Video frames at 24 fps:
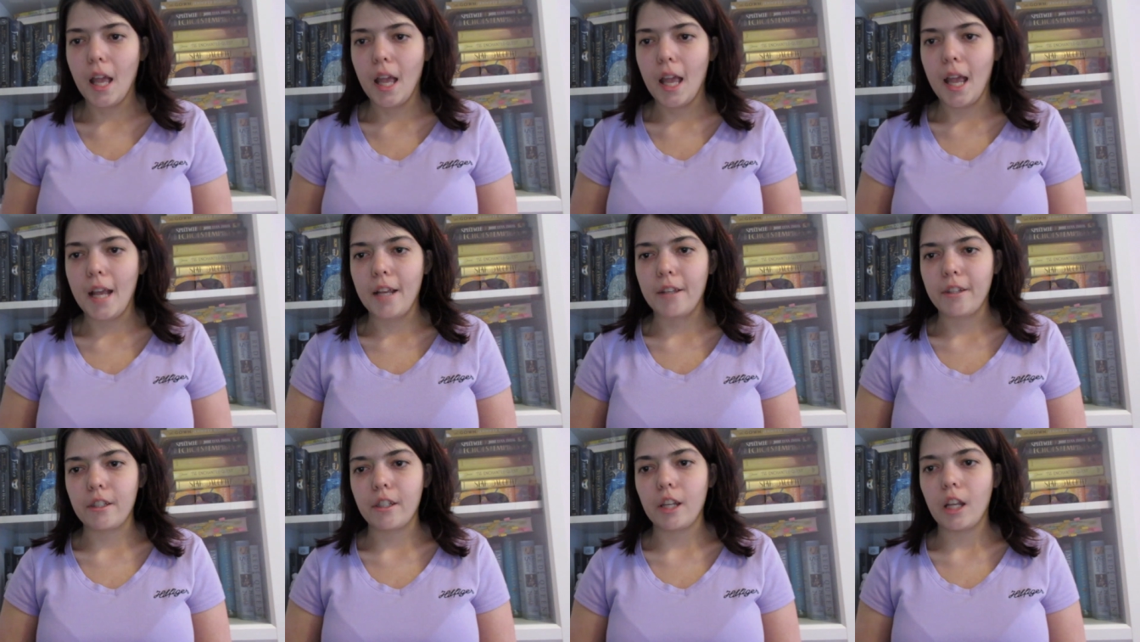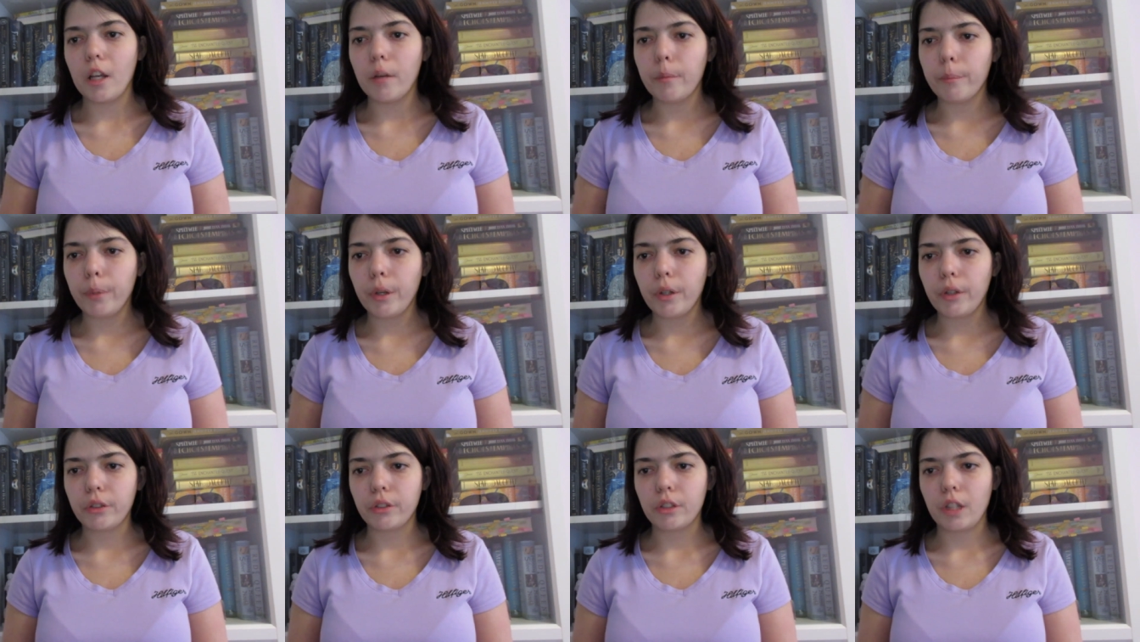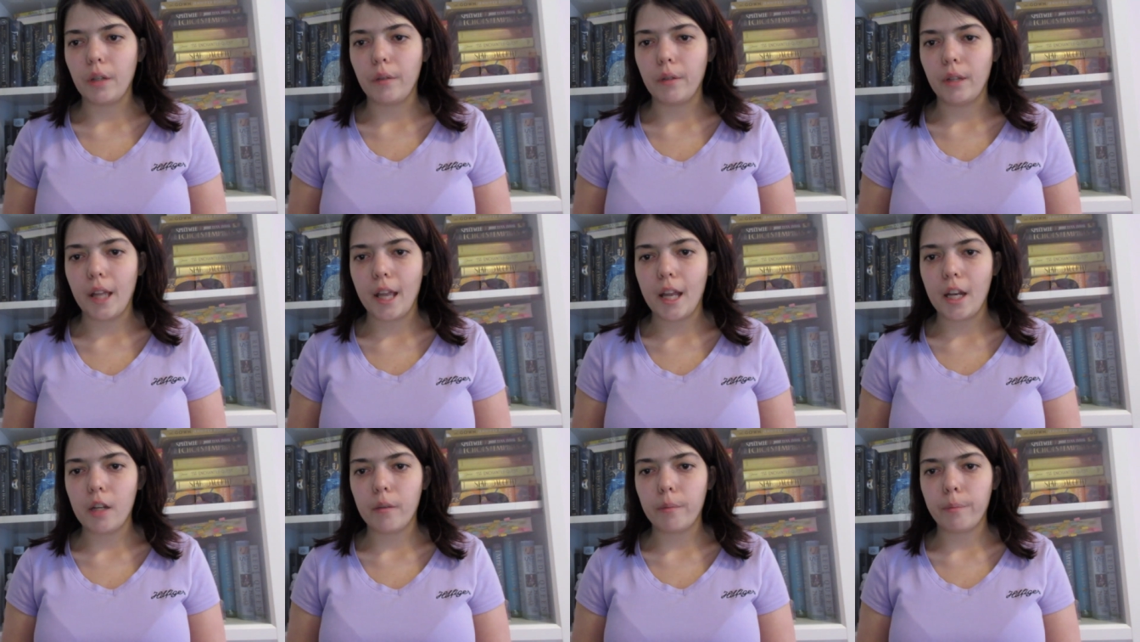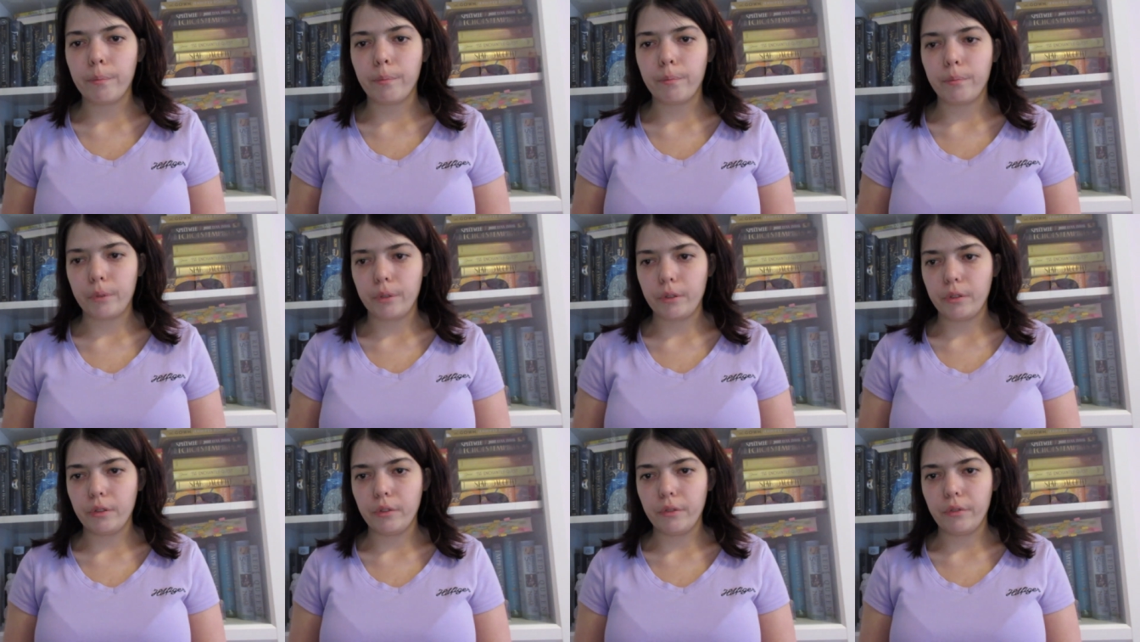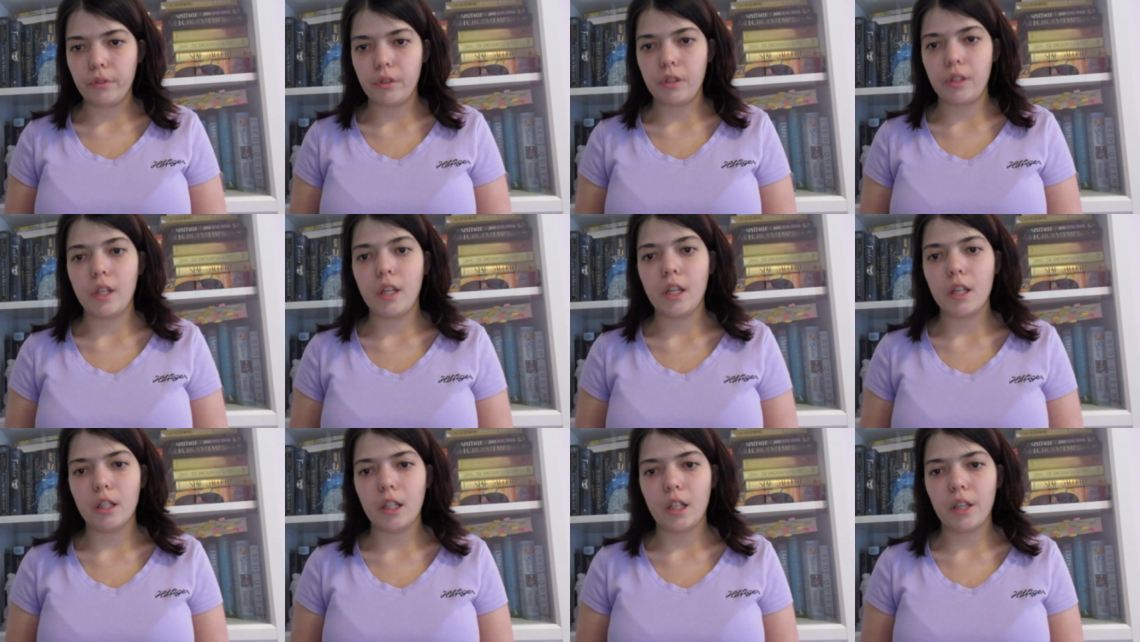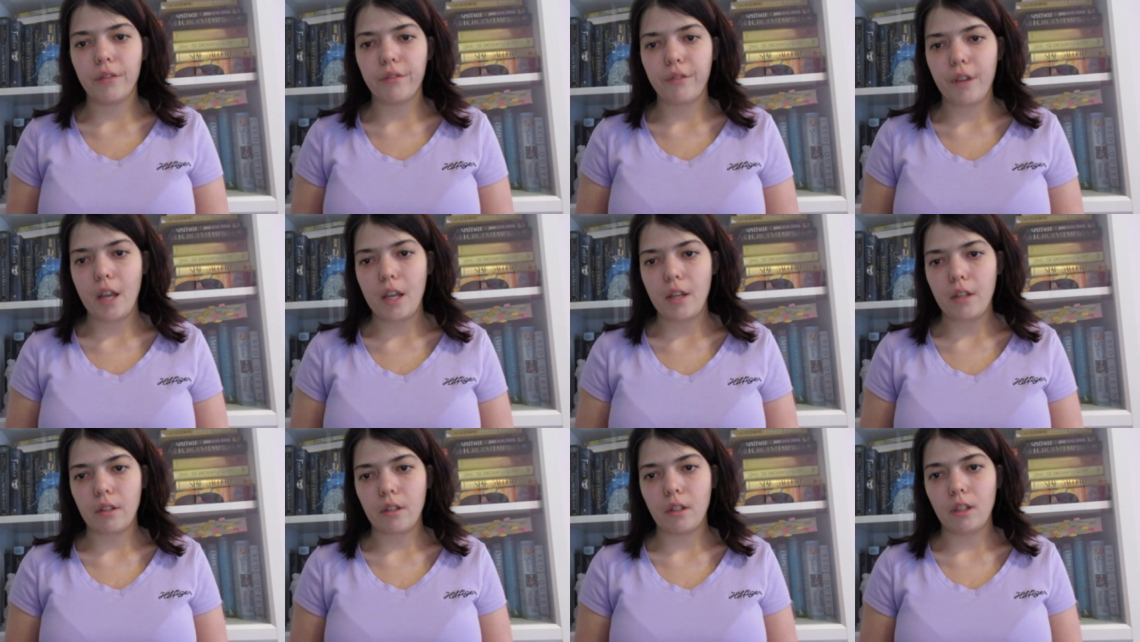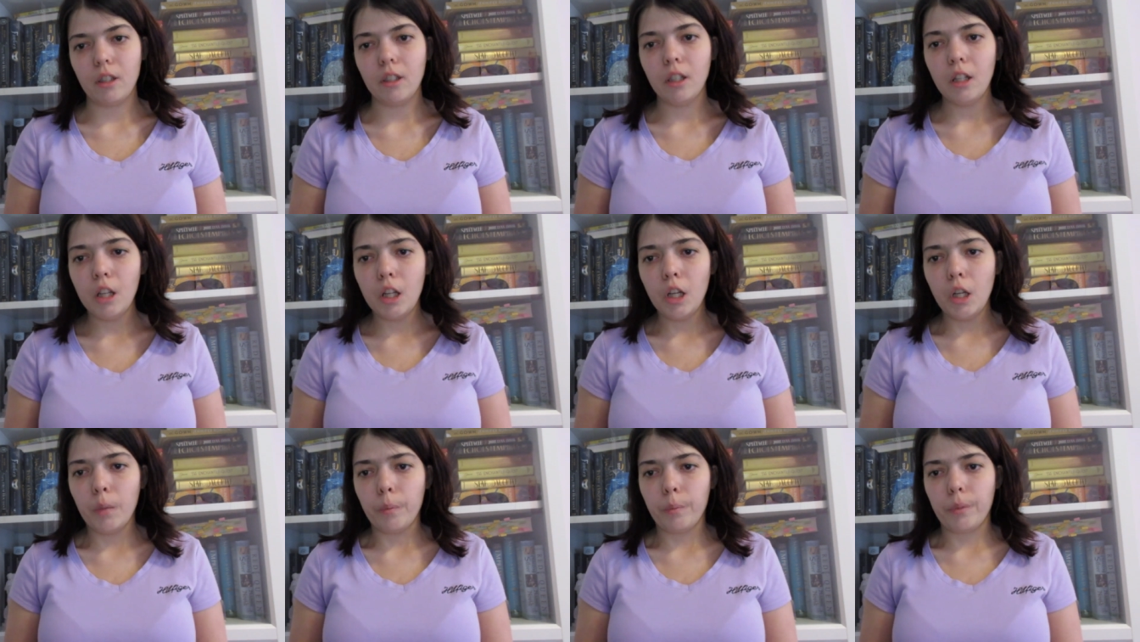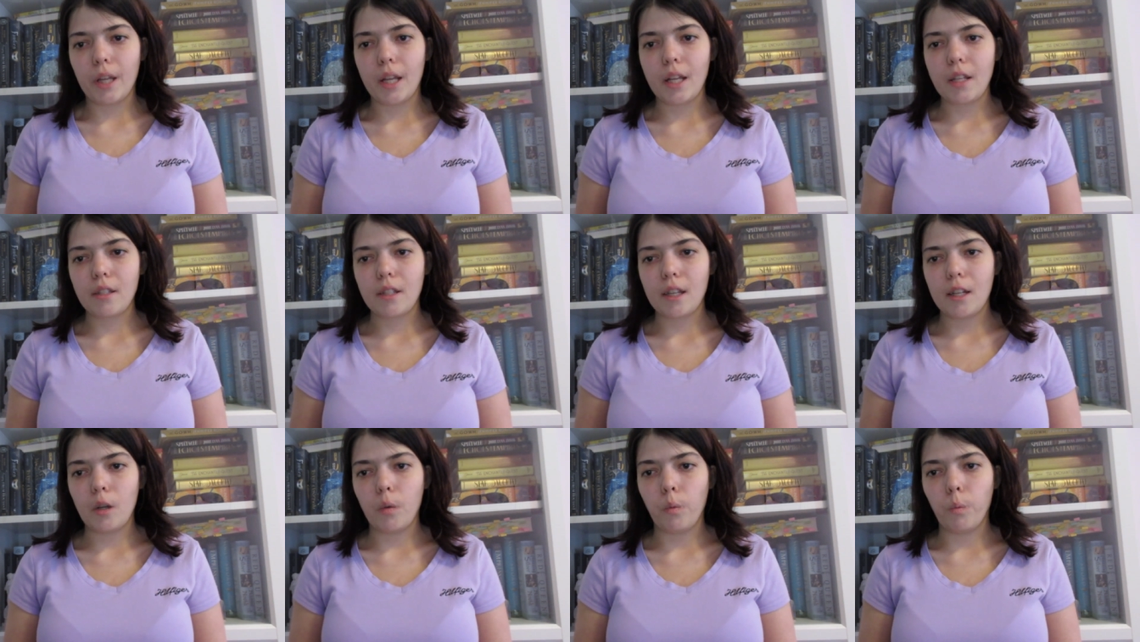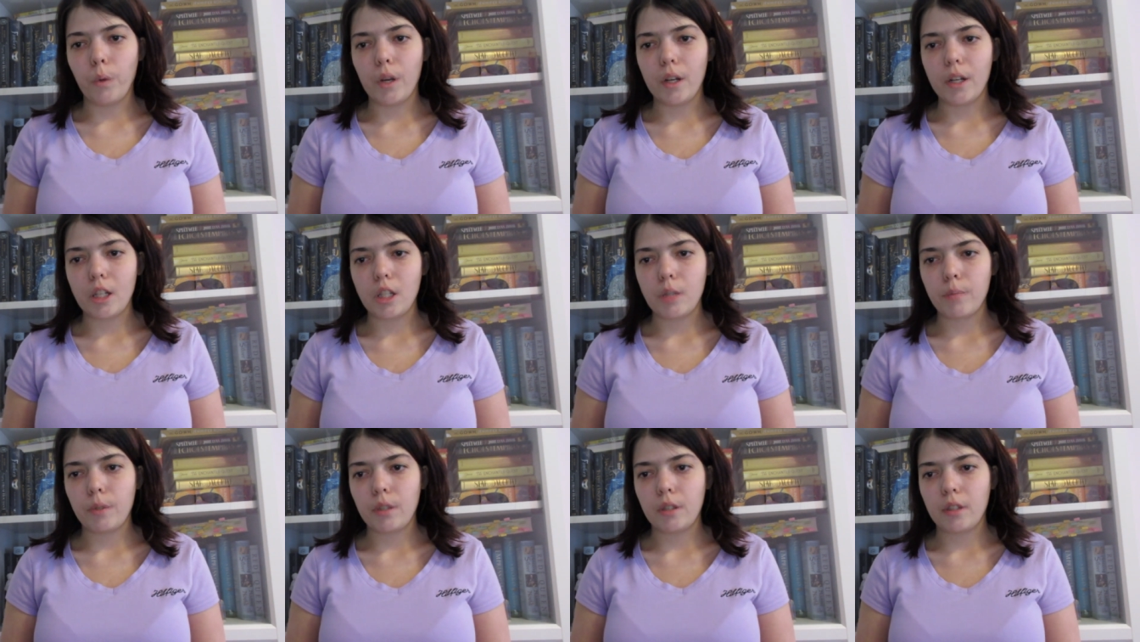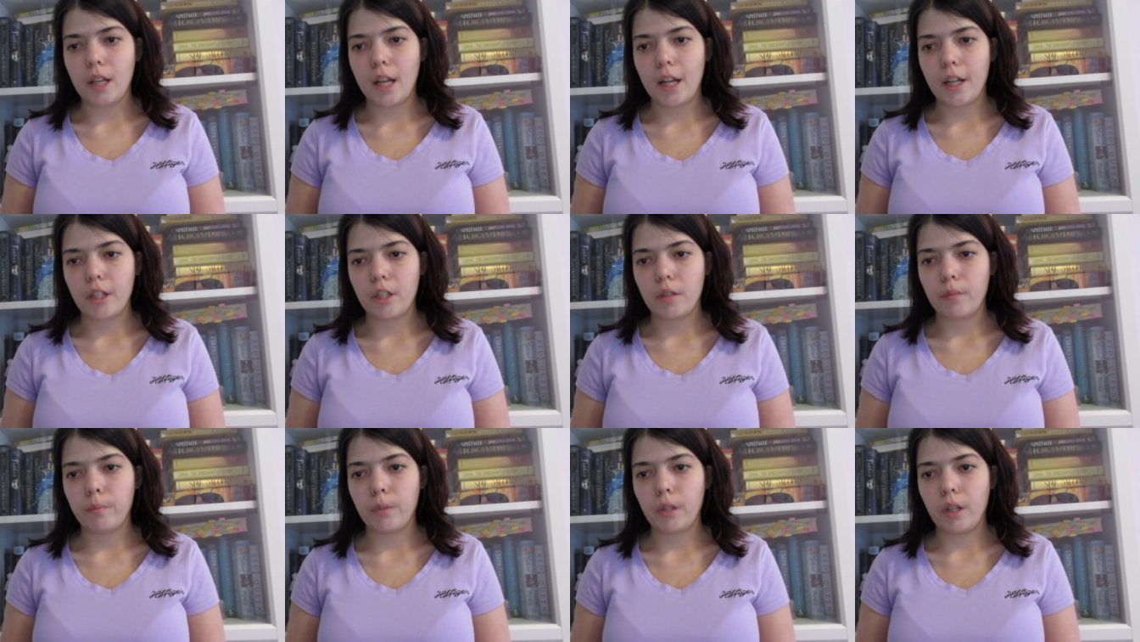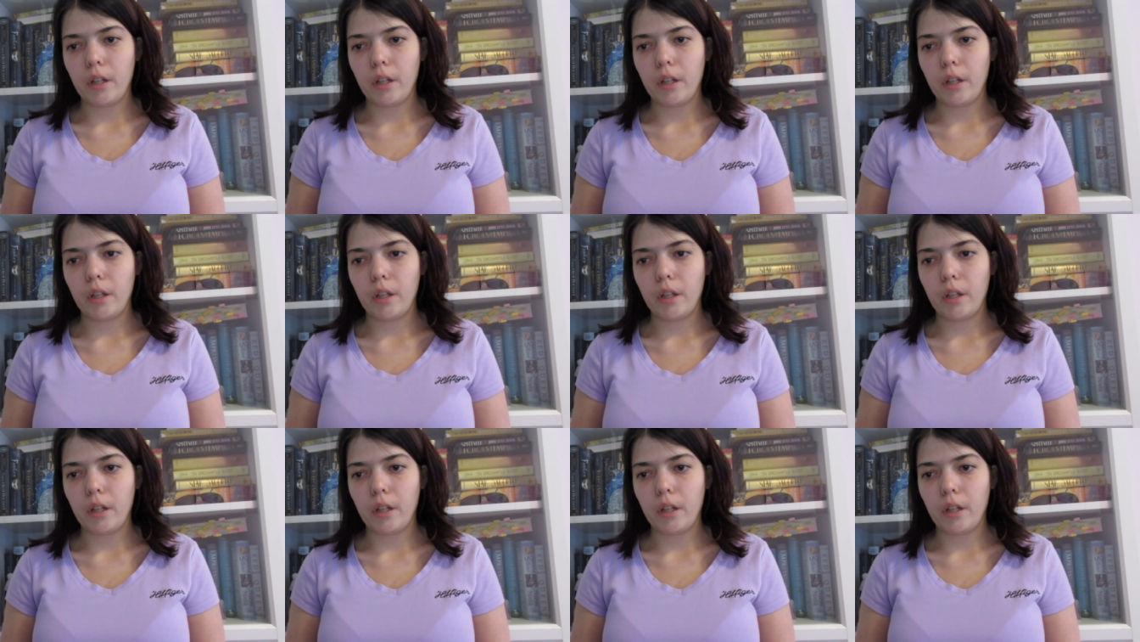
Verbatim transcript: It's an impulse that later proves nearly fatal. Placed in a witness protection